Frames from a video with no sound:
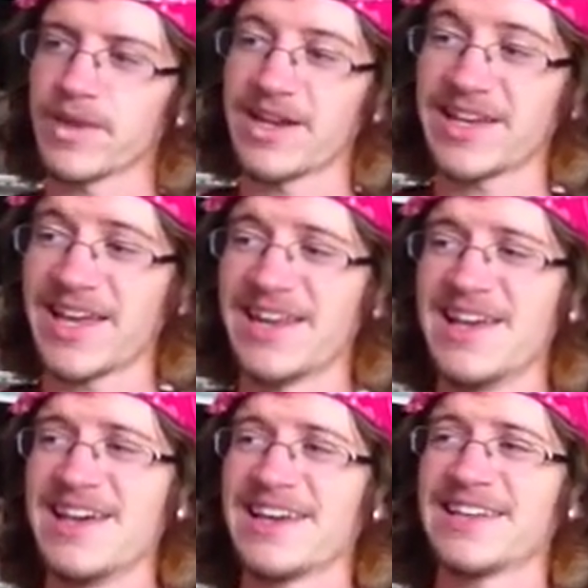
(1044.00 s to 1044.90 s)
And again,
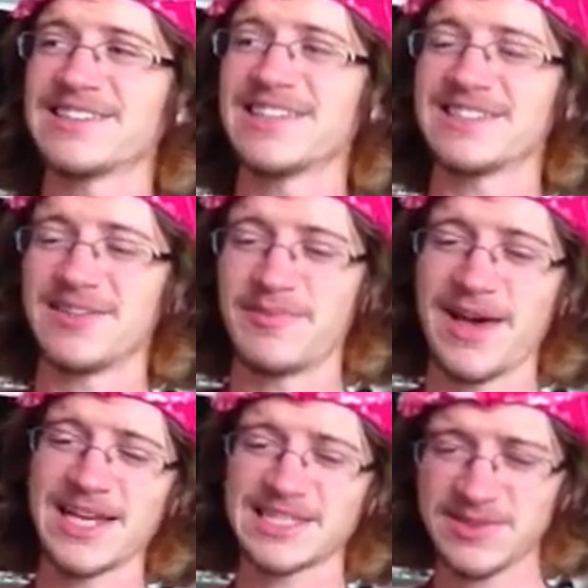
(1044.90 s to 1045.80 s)
can't say this enough,
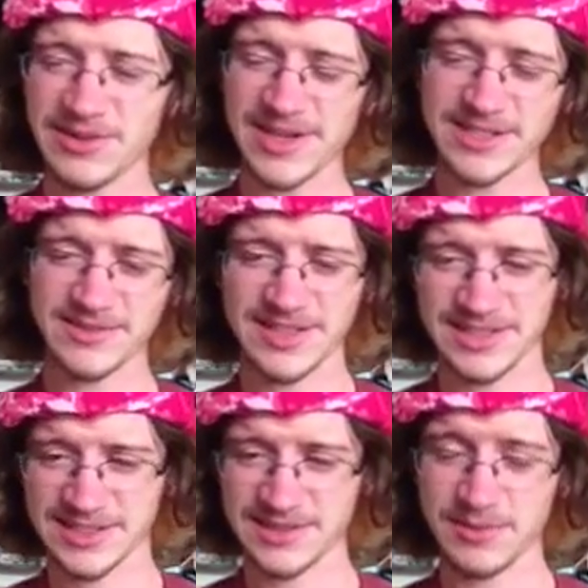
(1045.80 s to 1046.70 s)
passive
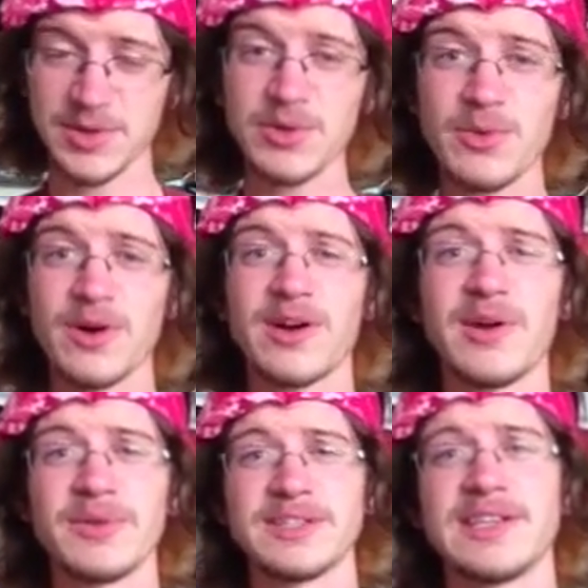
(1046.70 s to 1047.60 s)
aggressiveness is something to work
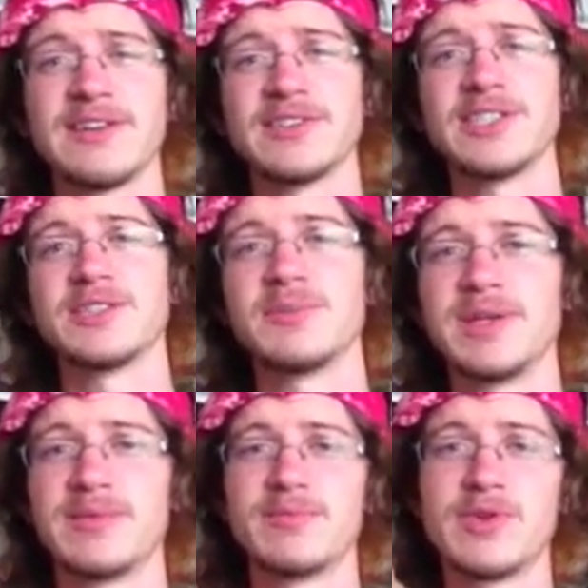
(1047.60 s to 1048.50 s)
on with this energy, to
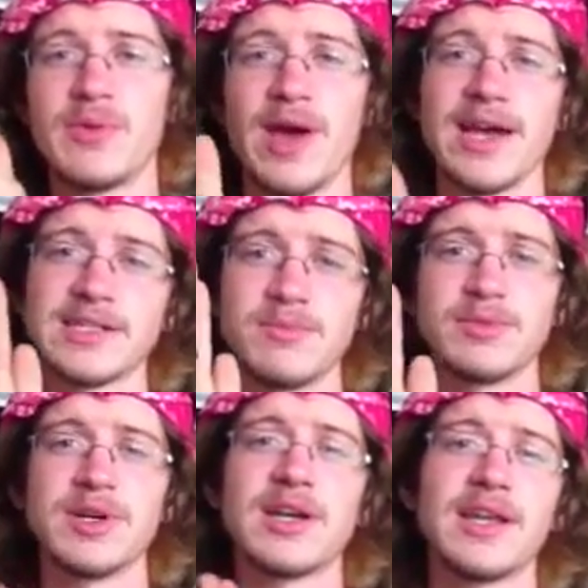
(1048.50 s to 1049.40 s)
be direct
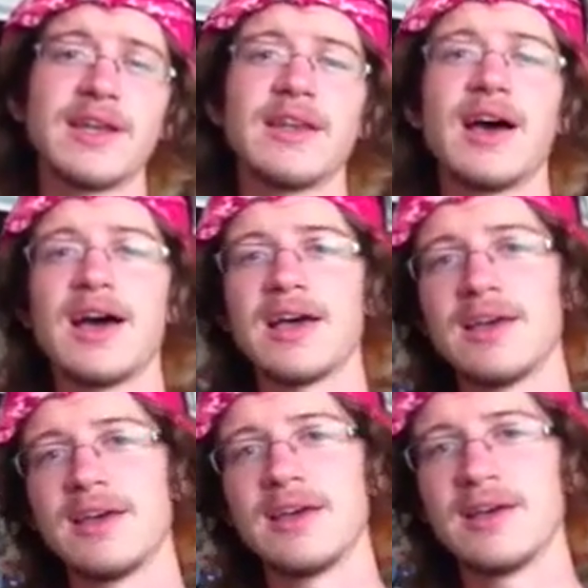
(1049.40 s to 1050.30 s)
and blunt and not,